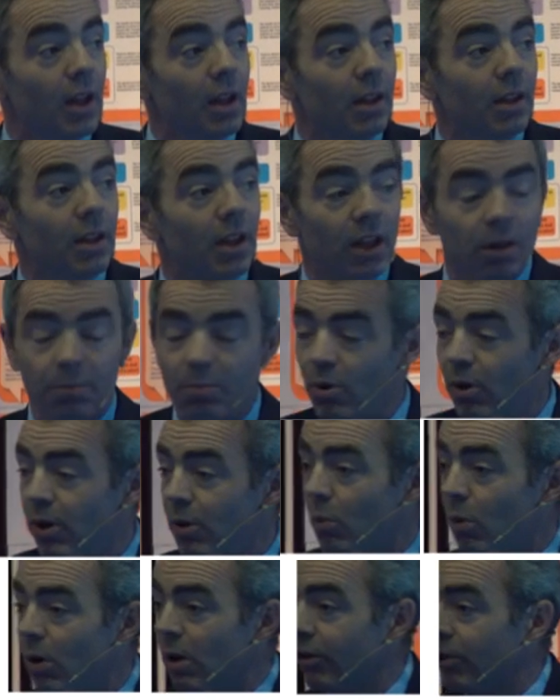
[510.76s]
The other
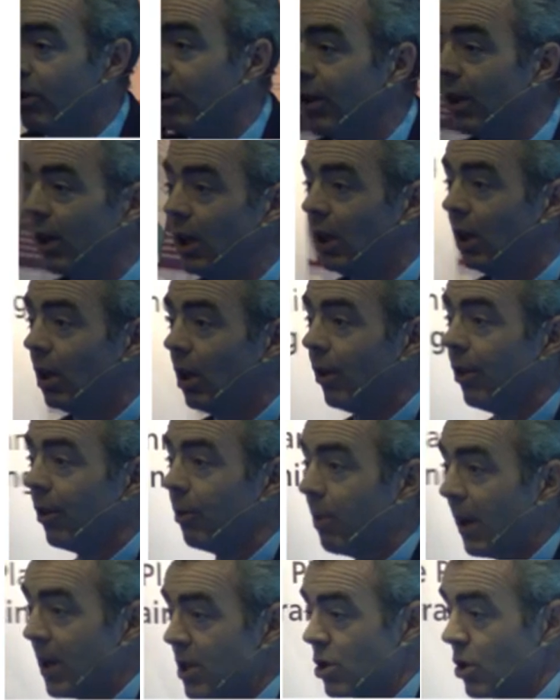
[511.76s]
point was on the
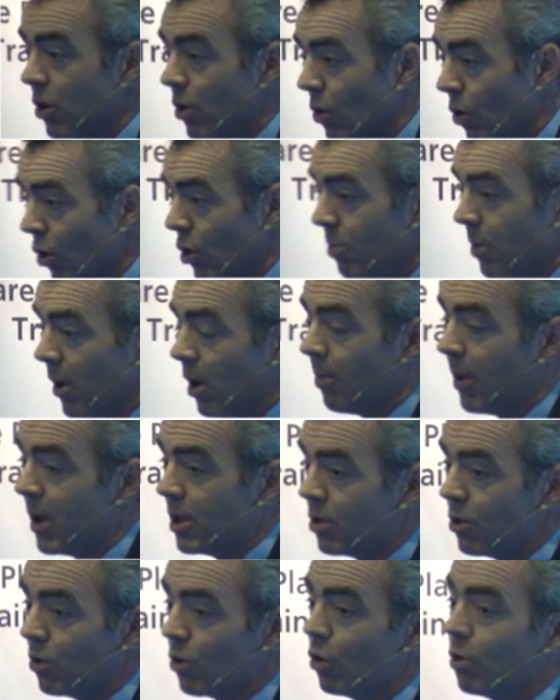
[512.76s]
patient group. Our
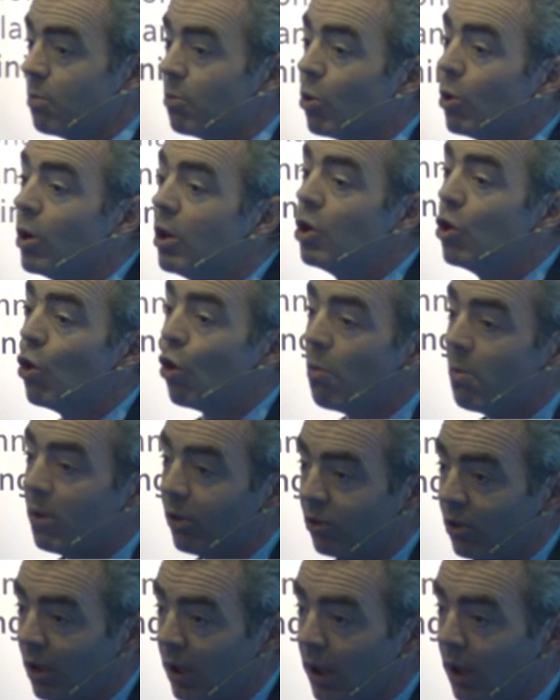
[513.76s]
patient group grew
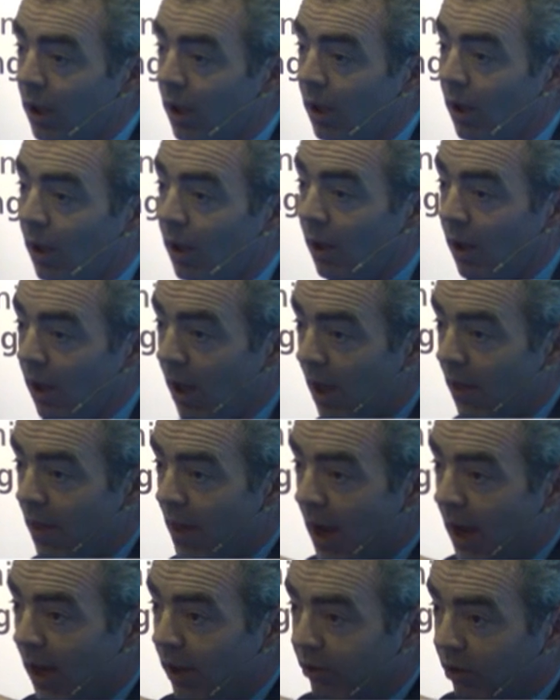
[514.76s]
enormously, and
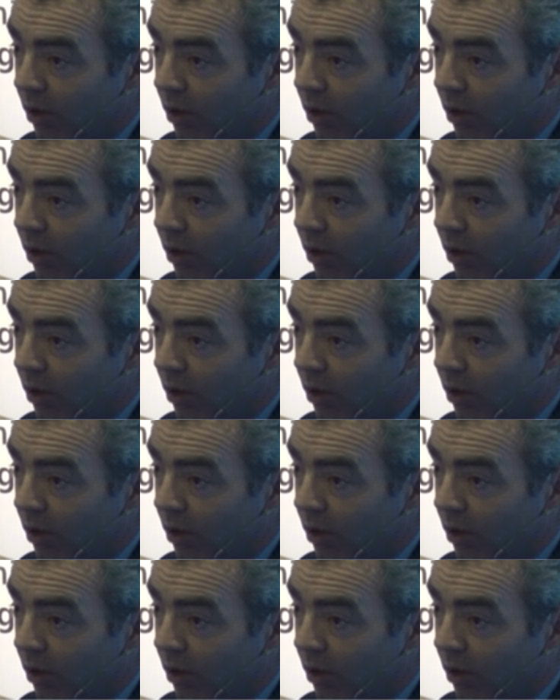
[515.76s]
that has